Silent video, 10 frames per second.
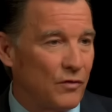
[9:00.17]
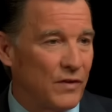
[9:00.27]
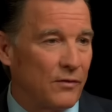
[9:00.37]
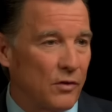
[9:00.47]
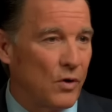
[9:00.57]
are in
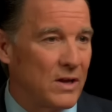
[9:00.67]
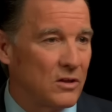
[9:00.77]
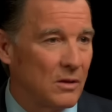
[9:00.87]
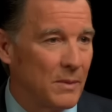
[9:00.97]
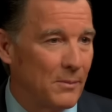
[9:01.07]
favor of
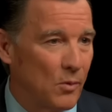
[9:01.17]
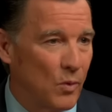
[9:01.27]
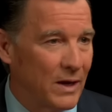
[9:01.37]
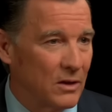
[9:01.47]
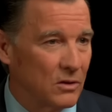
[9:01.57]
raising the minimum
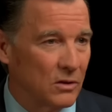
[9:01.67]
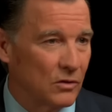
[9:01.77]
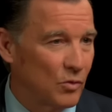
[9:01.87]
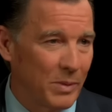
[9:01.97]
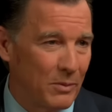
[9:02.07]
wage.
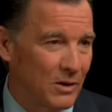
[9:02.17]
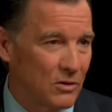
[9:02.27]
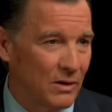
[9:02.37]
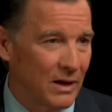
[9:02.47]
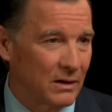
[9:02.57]
The
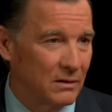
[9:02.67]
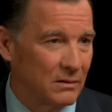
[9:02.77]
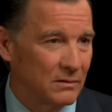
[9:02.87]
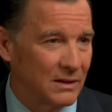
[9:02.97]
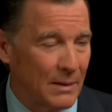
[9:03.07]
Republicans are not.
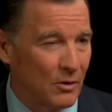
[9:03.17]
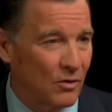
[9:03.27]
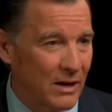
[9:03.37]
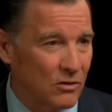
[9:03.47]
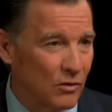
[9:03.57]
The
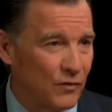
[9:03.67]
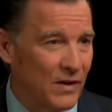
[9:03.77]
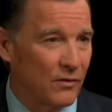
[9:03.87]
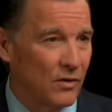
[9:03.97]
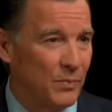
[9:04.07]
Democrats are in
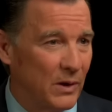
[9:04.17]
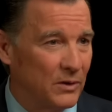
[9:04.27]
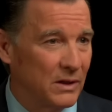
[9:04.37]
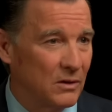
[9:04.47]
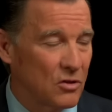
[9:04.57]
favor of
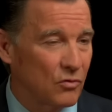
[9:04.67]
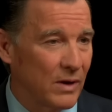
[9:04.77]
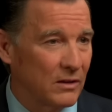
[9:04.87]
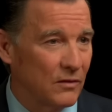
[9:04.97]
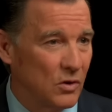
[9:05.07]
building the
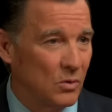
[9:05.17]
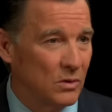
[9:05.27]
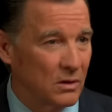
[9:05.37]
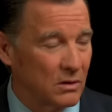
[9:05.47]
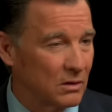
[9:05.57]
strength of
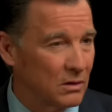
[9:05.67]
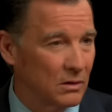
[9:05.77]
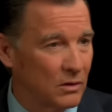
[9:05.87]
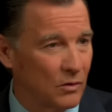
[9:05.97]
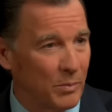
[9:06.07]
unions.
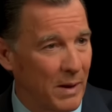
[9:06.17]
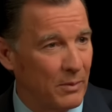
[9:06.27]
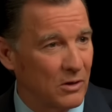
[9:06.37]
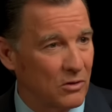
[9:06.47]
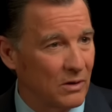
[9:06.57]
The
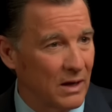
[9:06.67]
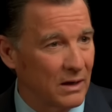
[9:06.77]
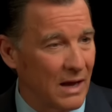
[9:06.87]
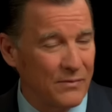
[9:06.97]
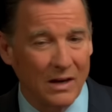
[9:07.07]
Republicans are
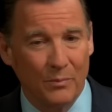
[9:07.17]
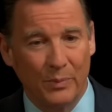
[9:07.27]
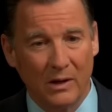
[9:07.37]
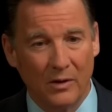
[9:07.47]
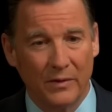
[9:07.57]
not. I've got a
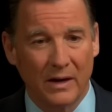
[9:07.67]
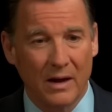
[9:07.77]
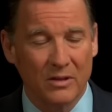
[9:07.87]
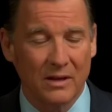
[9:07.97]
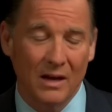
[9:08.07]
bill that
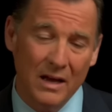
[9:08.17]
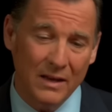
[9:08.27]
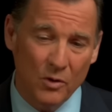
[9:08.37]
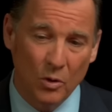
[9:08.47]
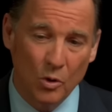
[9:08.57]
I would say, I'll
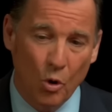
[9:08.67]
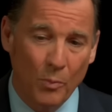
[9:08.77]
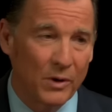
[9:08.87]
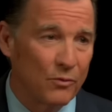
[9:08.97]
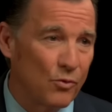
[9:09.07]
give you a
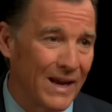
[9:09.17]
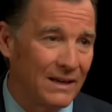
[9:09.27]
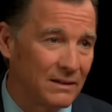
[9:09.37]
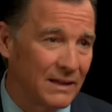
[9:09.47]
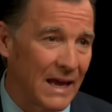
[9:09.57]
corporate
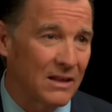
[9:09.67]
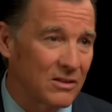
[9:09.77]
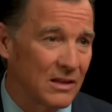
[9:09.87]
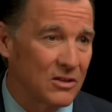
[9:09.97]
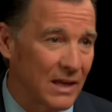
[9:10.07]
rate
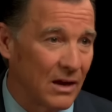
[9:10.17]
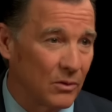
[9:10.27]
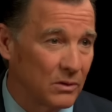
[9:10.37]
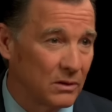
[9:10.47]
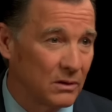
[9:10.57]
tax
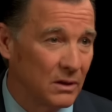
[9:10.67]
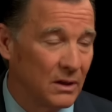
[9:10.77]
discount